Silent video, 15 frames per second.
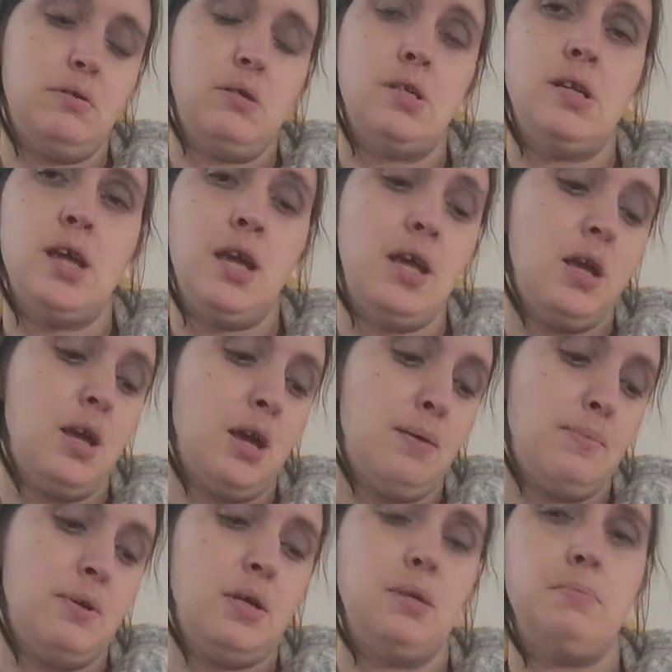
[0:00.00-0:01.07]
today,
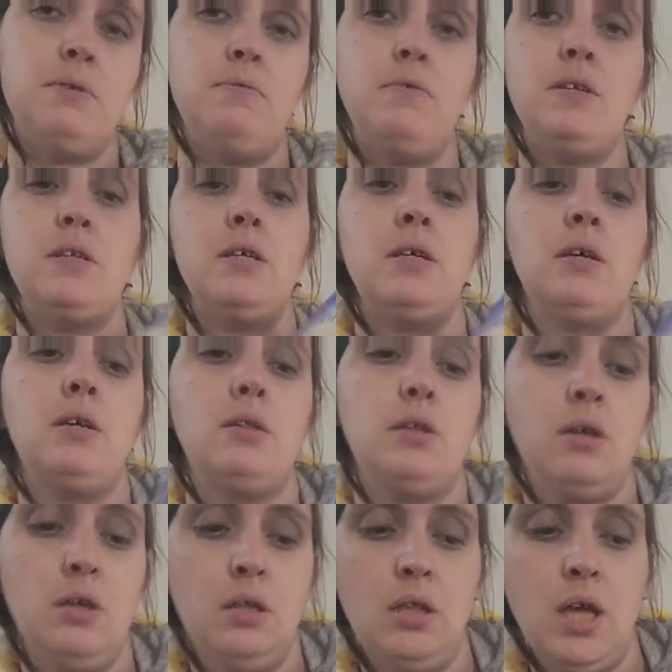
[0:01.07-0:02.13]
I'm going to be reading
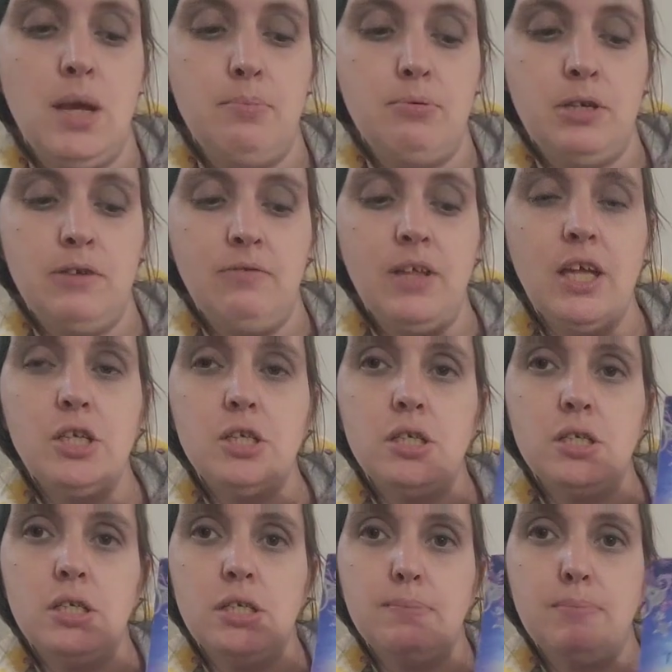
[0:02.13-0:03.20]
The Library of
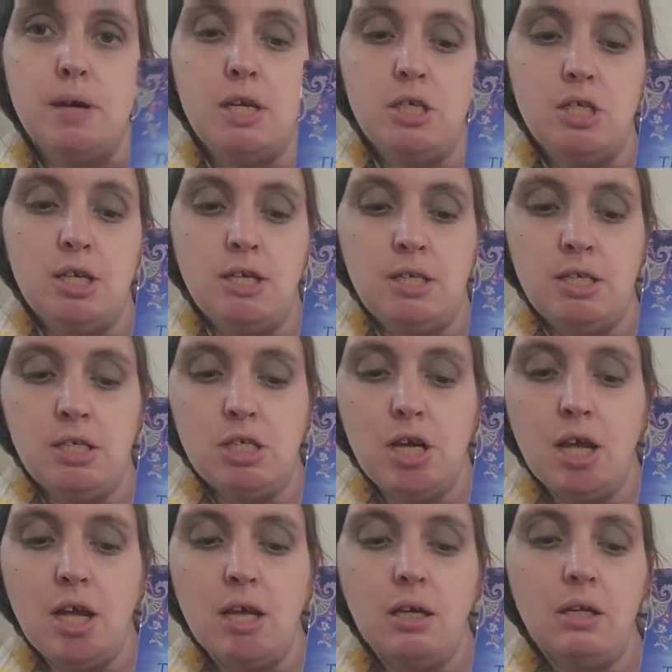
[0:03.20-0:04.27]
Legends by Janie
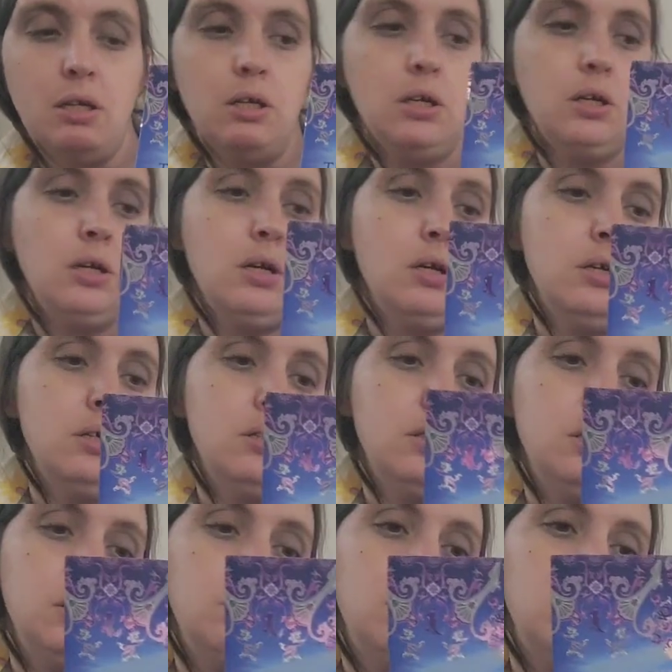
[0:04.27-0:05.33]
Chang. So
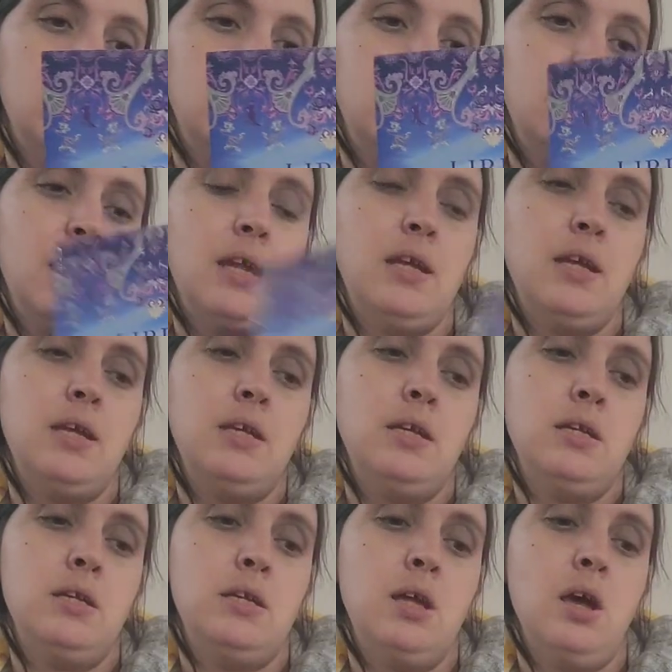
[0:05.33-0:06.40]
this one is set
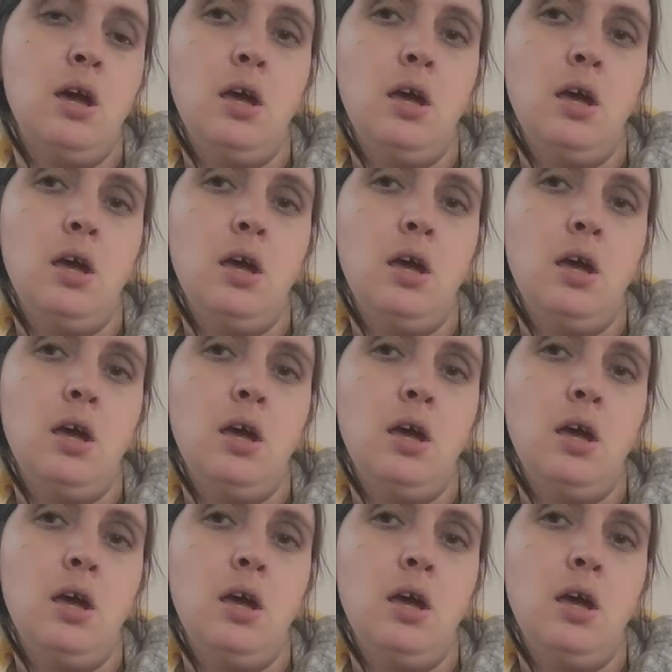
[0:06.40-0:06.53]
in